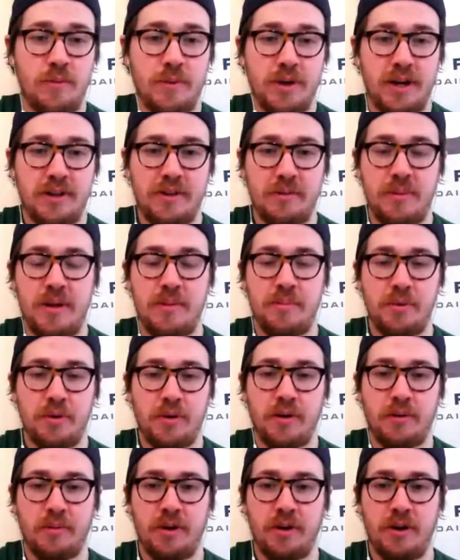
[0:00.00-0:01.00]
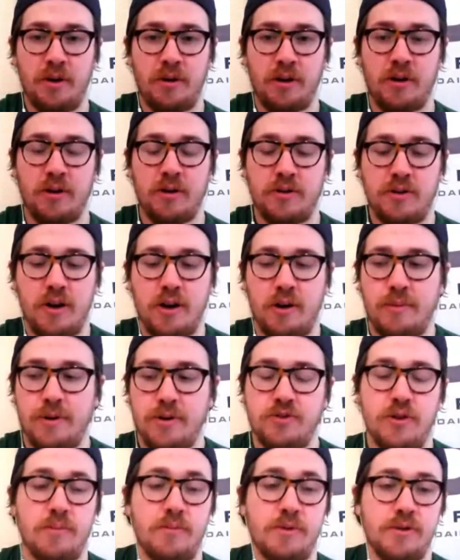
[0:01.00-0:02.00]
I think people are going to talk about
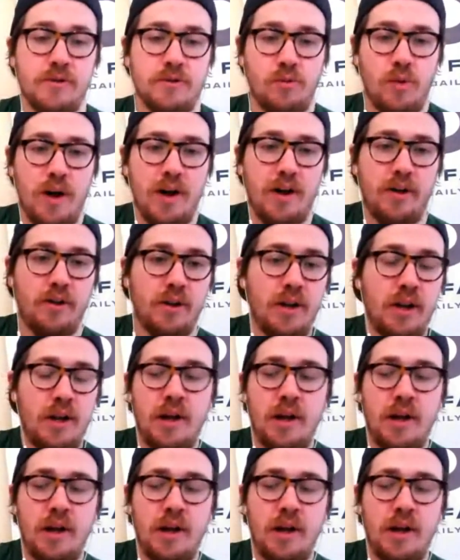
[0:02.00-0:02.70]
Drummond as well.